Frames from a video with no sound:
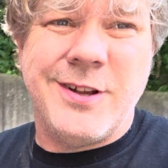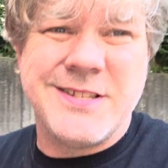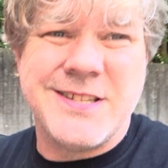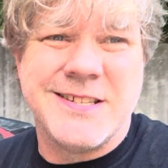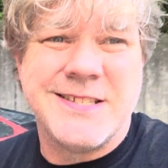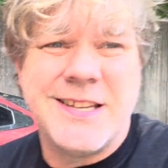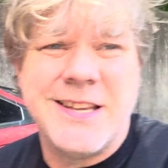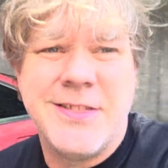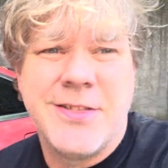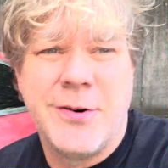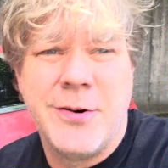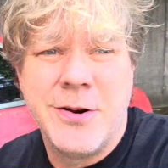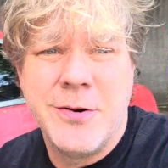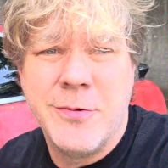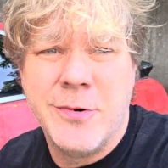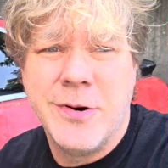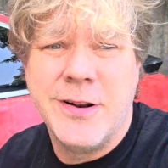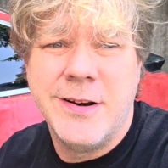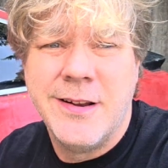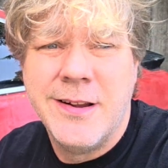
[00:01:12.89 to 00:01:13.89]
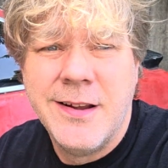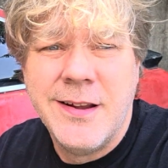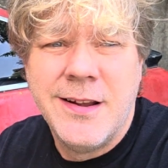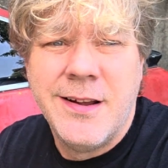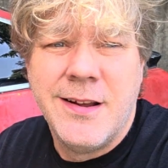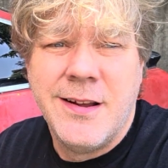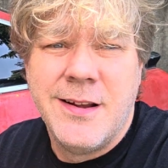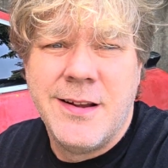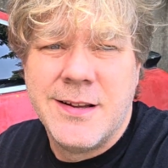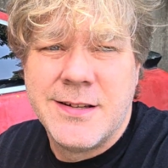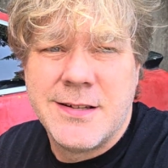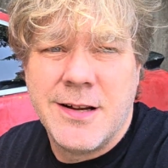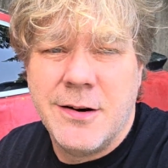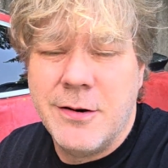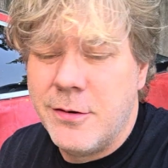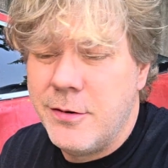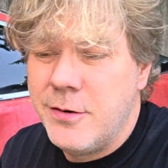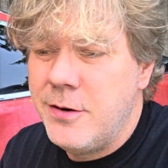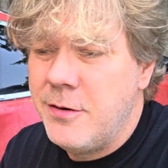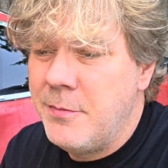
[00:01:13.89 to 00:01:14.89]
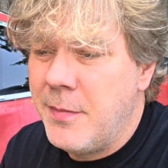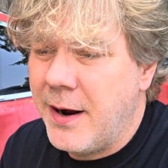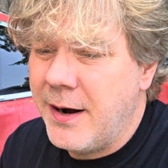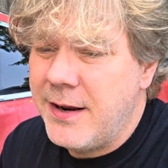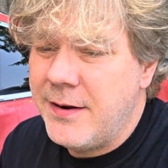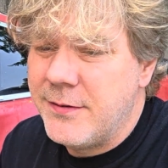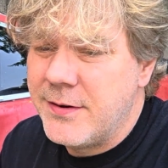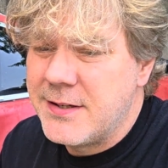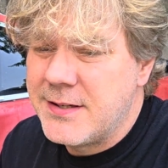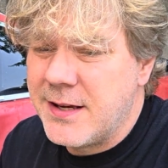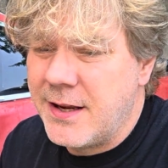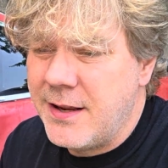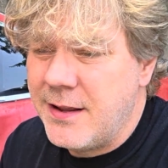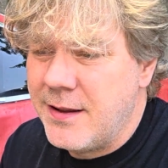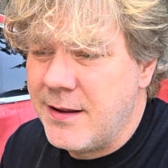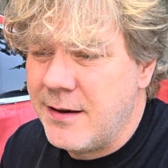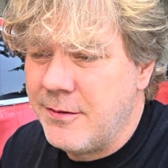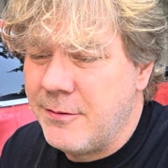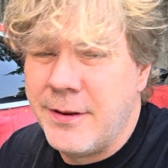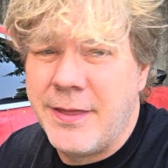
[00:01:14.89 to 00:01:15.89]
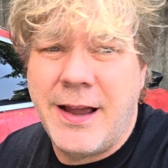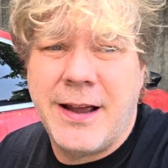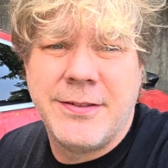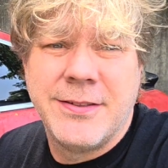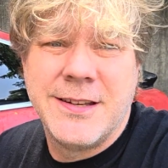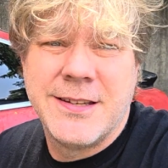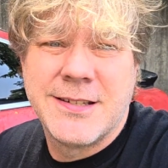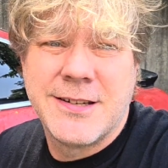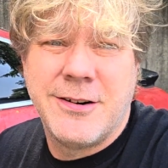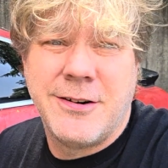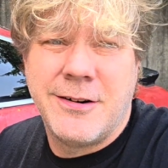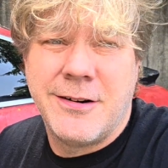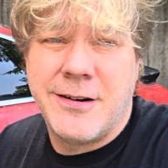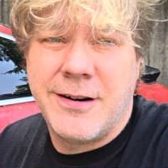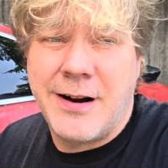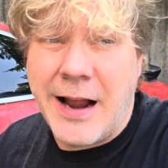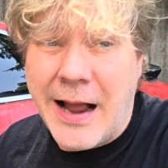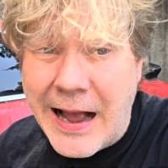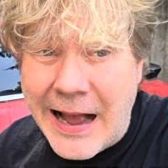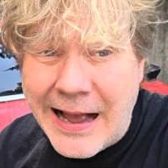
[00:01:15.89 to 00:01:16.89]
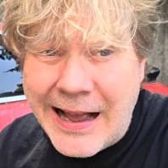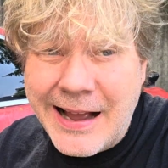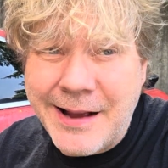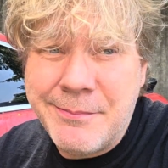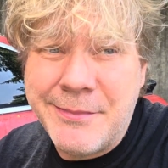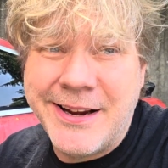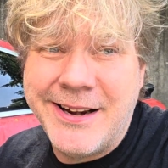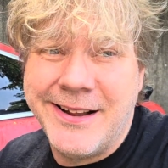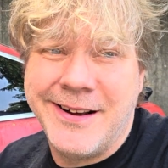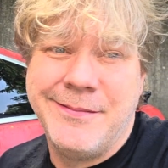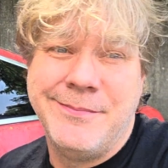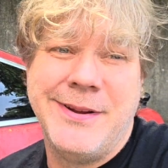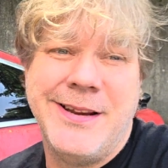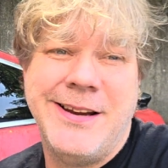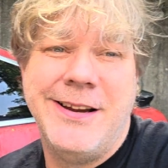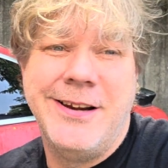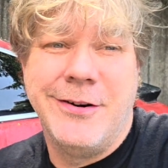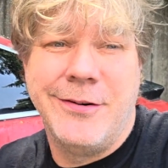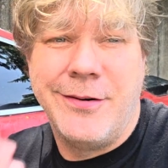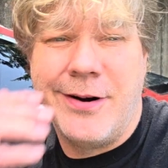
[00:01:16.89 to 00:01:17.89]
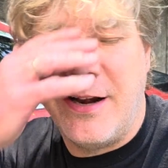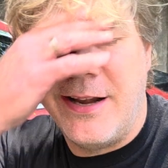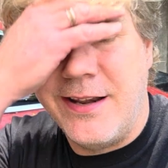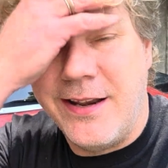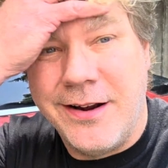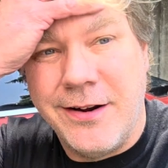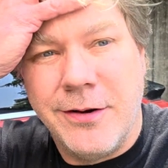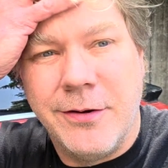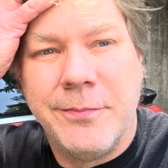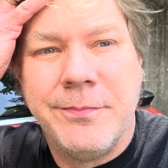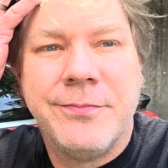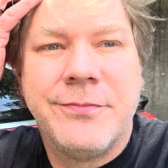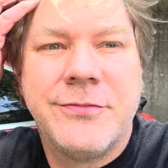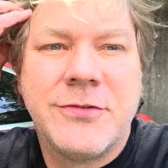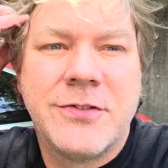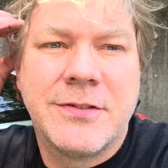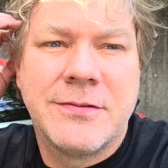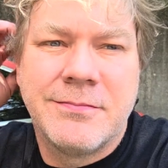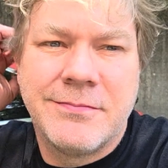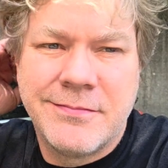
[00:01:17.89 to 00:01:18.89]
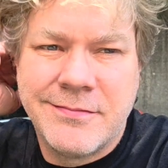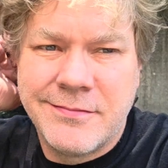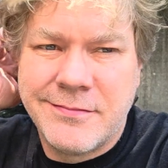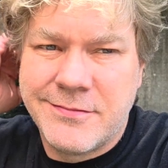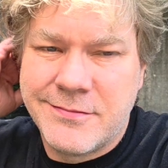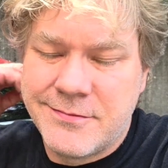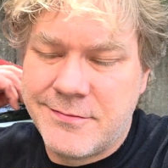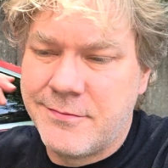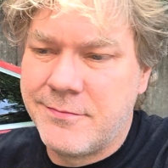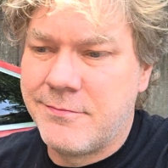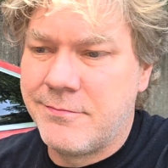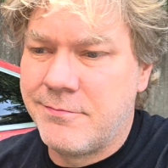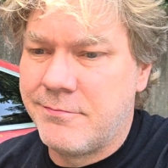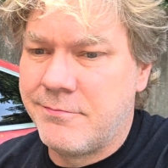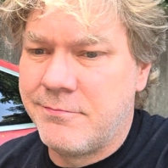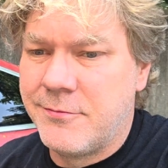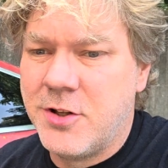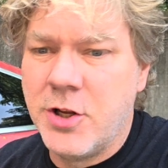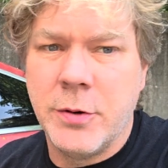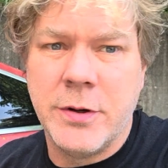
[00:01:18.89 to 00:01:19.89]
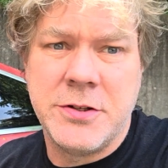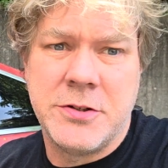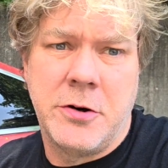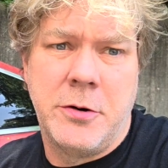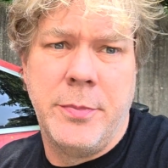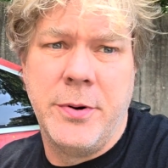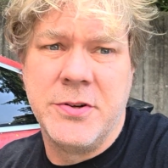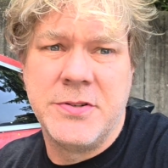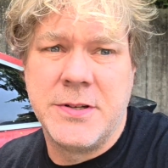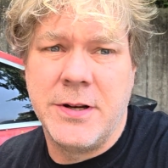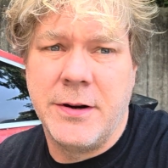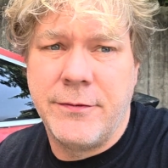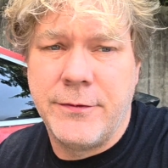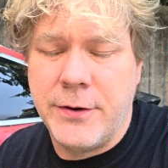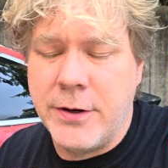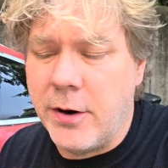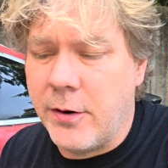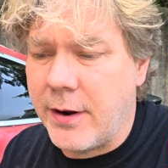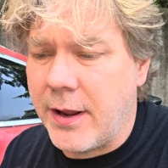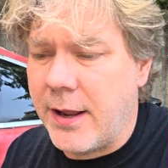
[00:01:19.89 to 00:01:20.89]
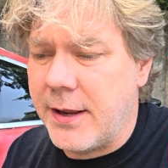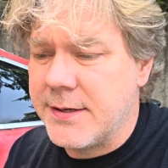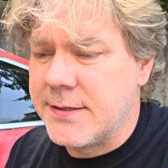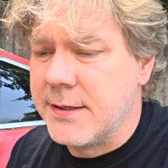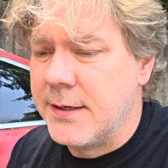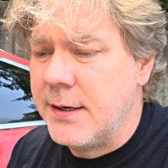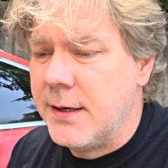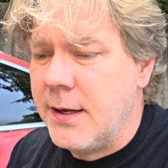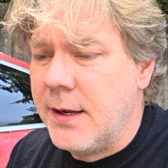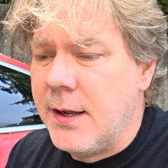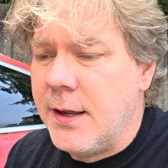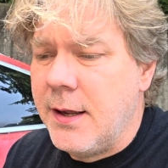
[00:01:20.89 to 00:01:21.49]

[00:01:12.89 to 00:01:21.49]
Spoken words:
was a Z31. So you might even say that without this car, I may not be here right now doing turbo stuff for y'all guys.